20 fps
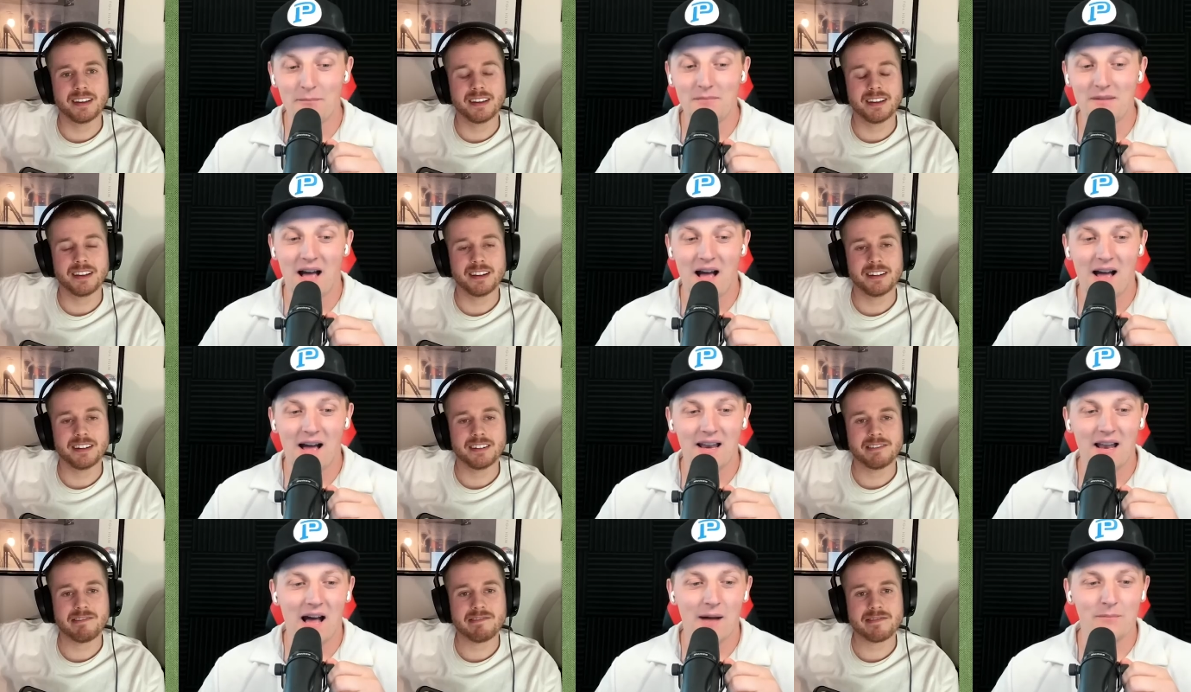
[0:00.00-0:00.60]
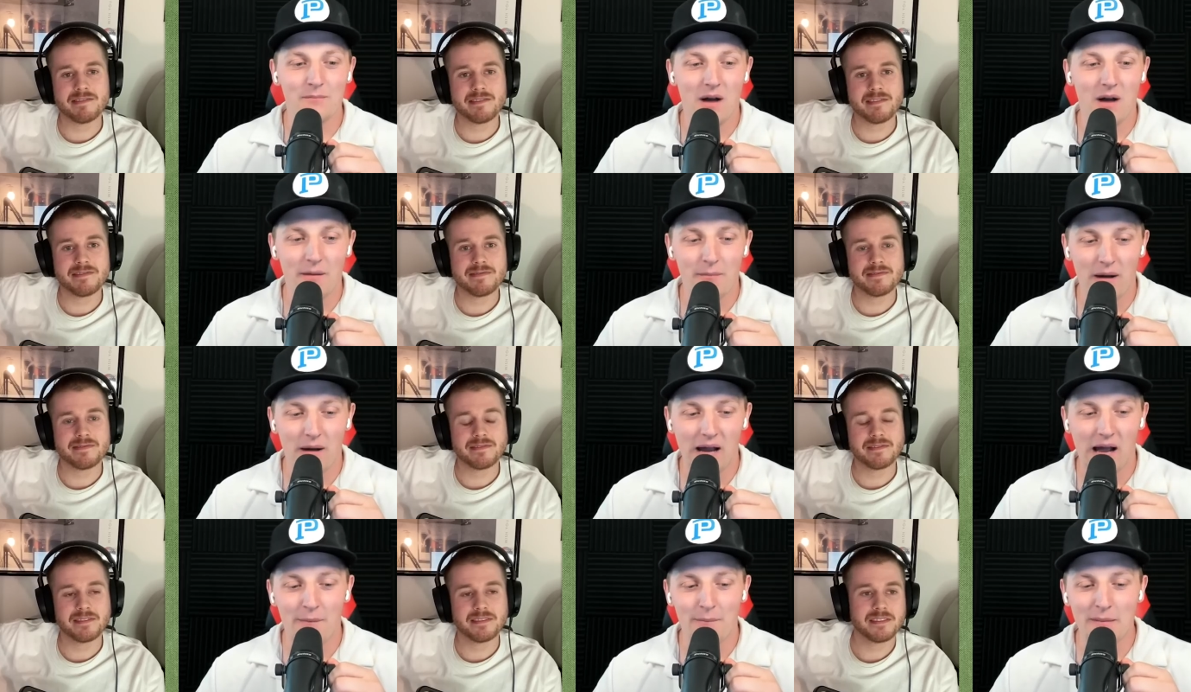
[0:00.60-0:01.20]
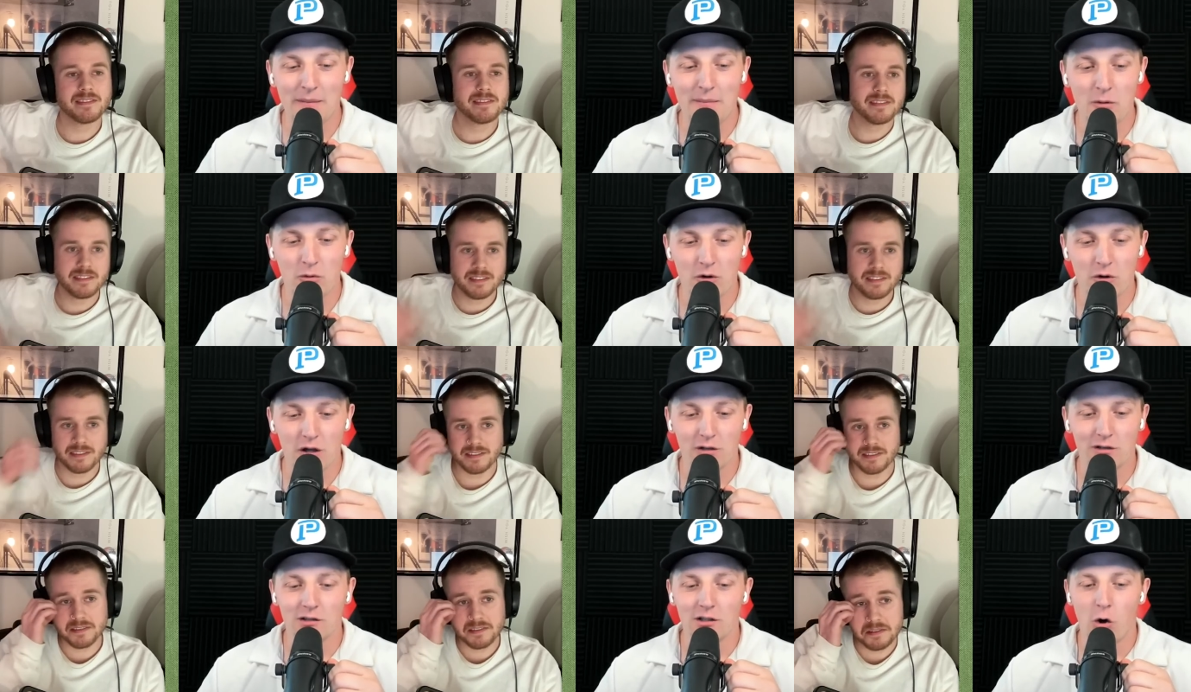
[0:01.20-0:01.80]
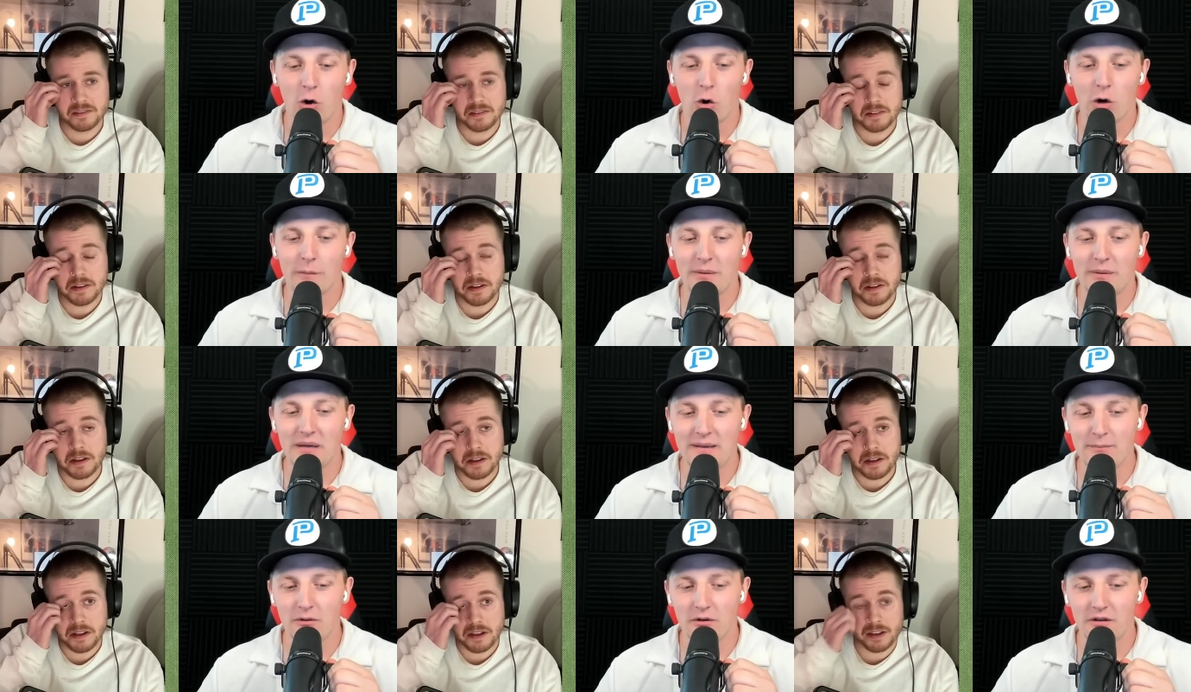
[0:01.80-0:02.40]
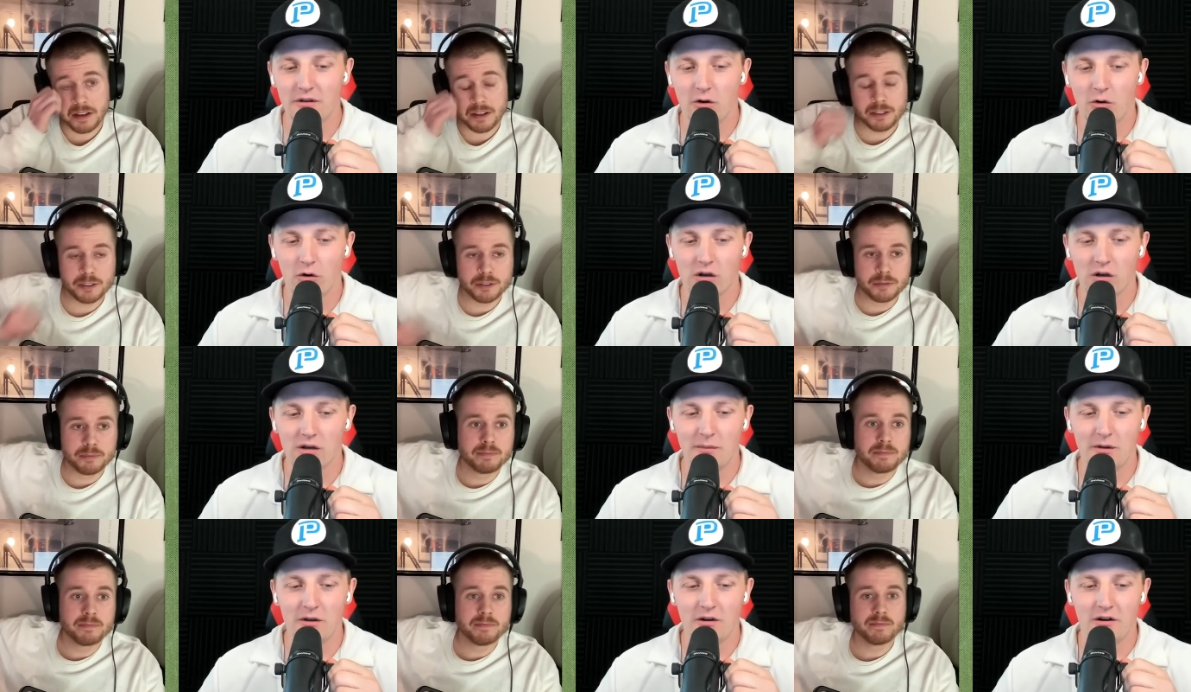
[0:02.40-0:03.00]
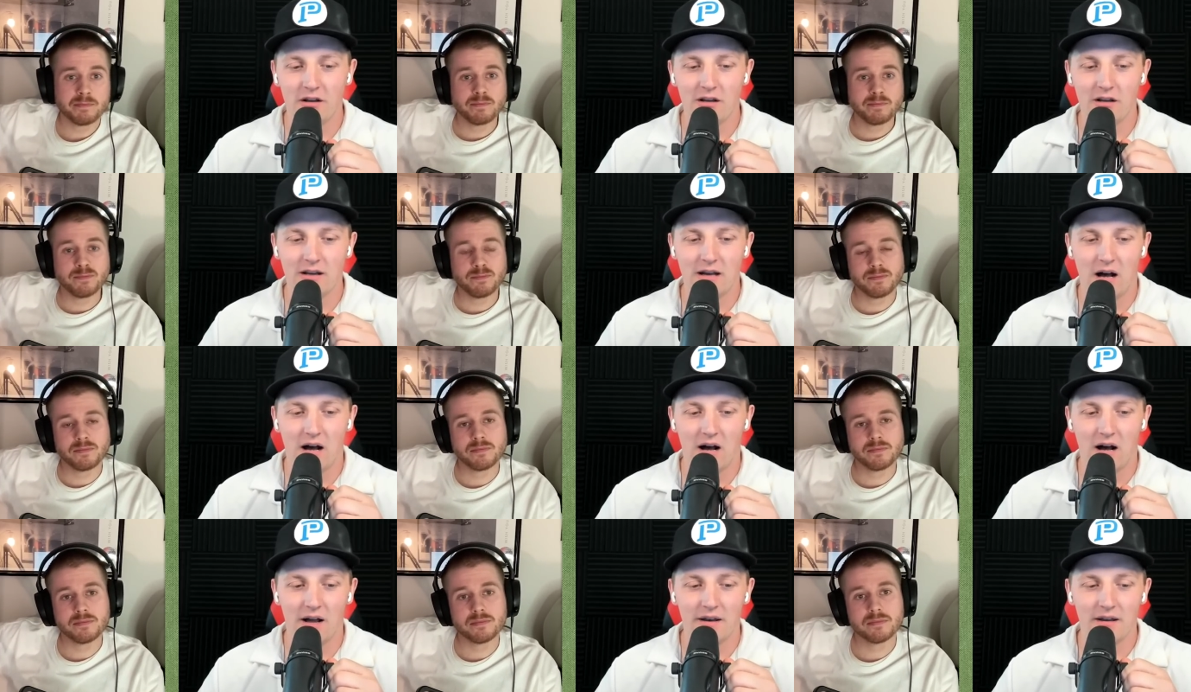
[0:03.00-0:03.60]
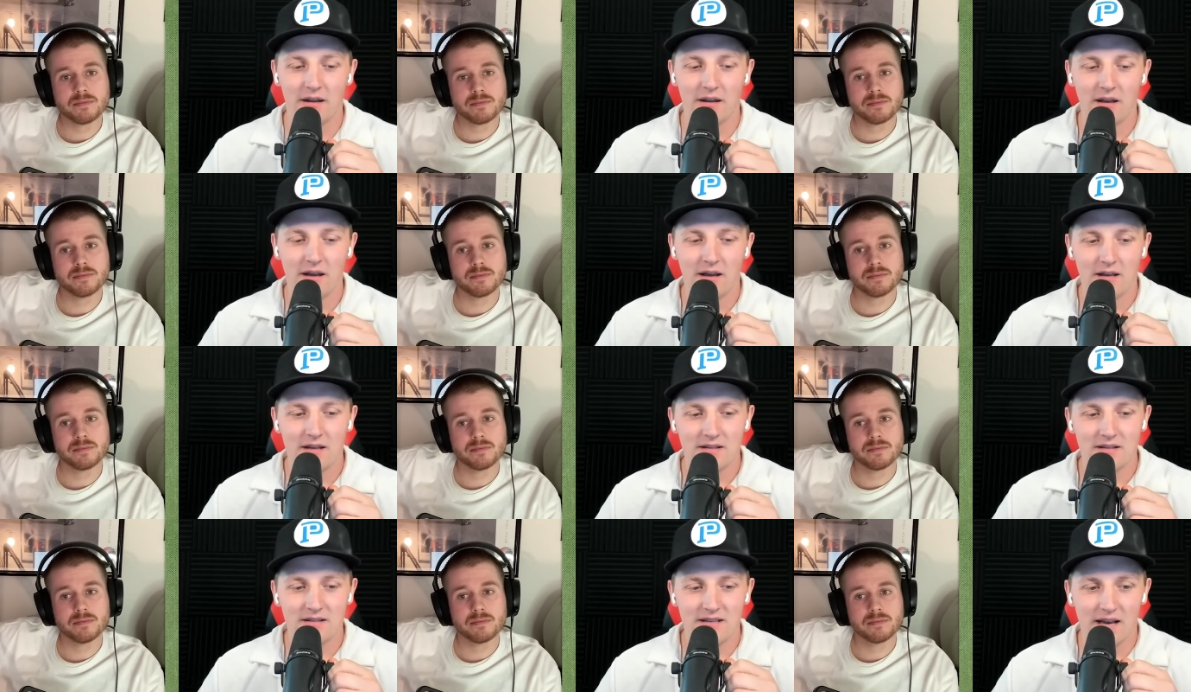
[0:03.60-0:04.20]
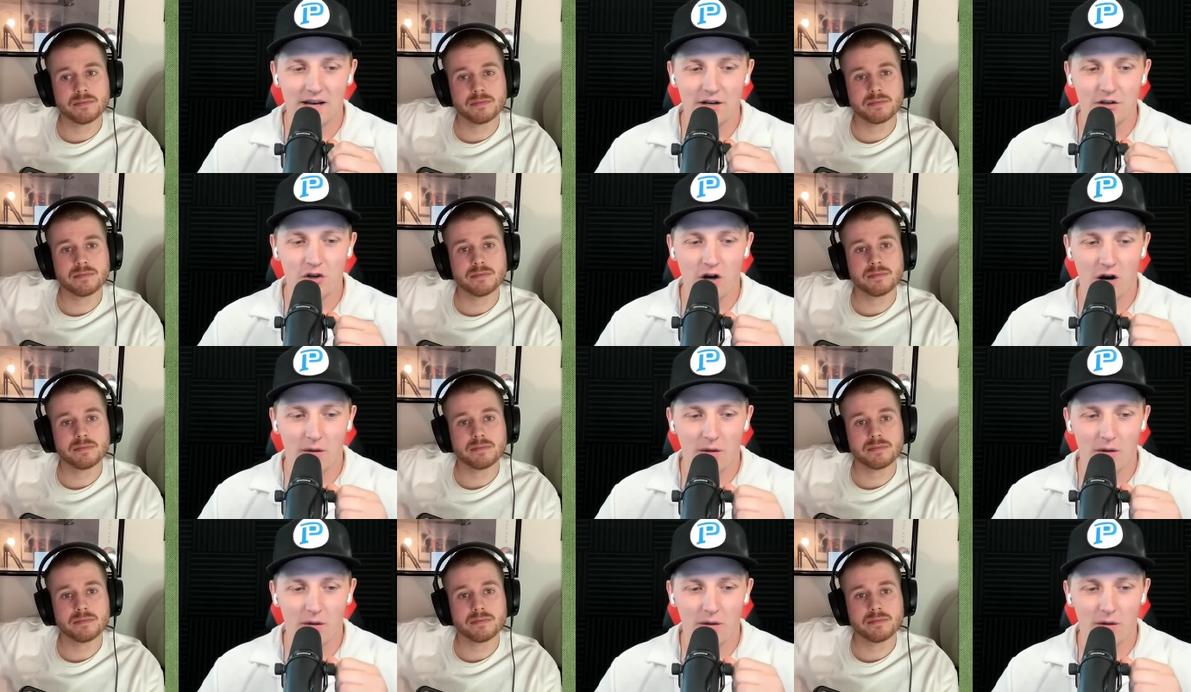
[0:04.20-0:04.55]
Speaker 1: I'm not I'm I might I may be one of the lower people in the whole community on Zach